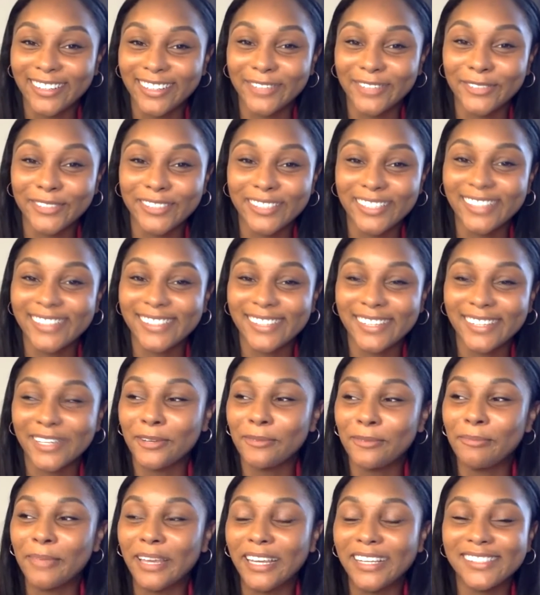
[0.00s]
It's like
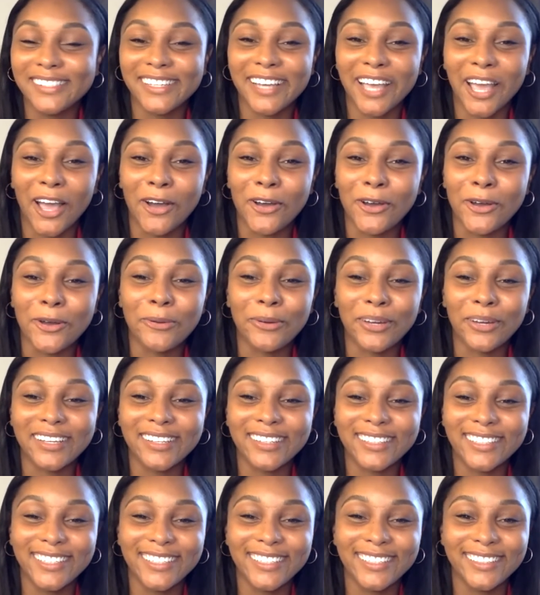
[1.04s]
amazing how
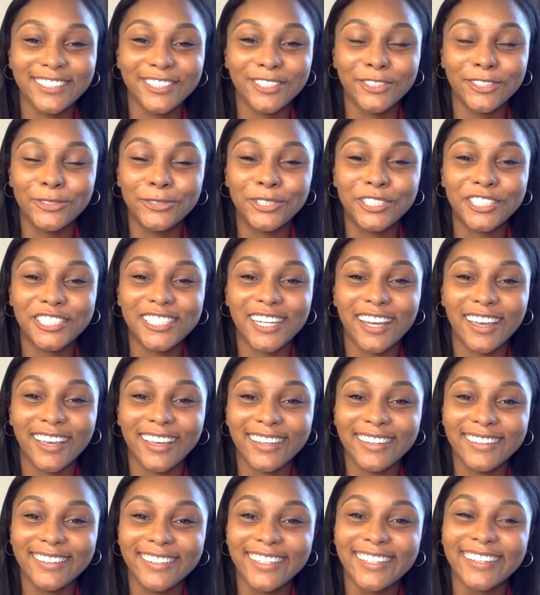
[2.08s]
quickly you
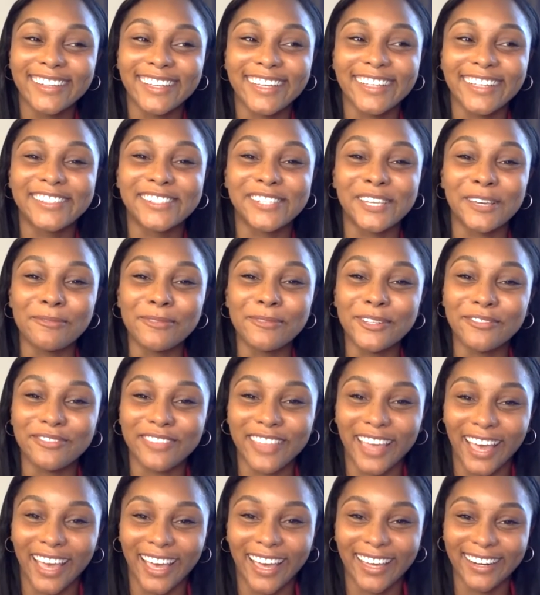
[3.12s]
shed like some of
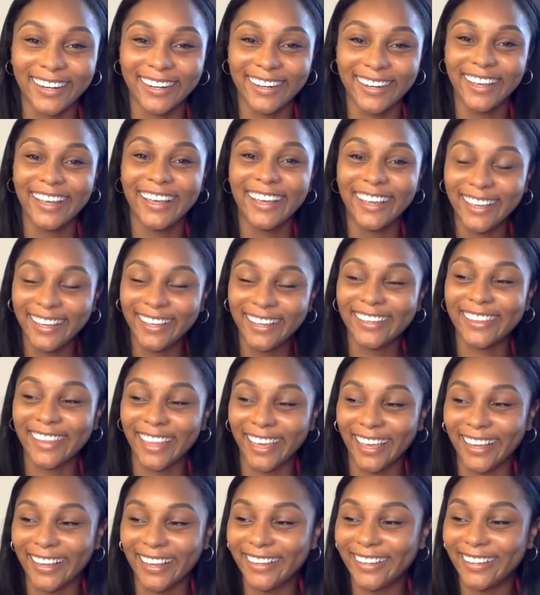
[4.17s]
that,
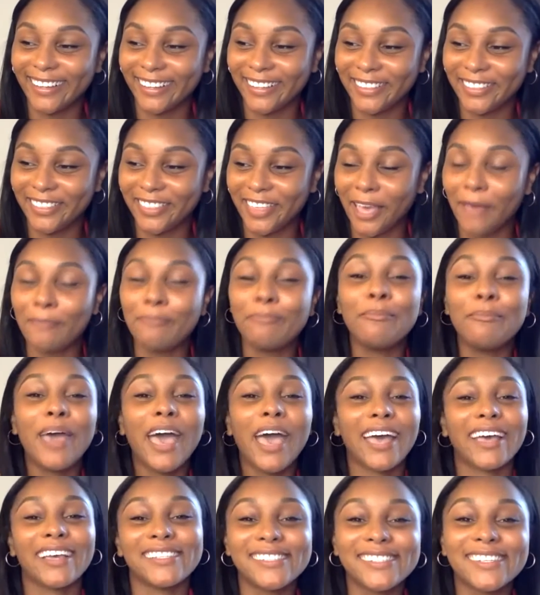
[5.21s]
like that
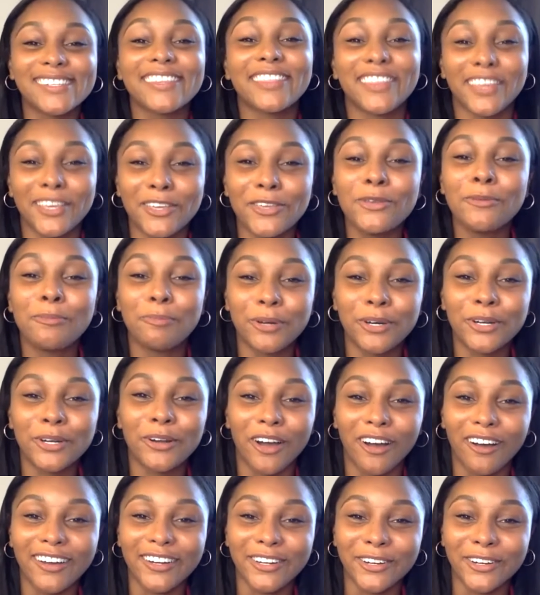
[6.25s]
mask that you put on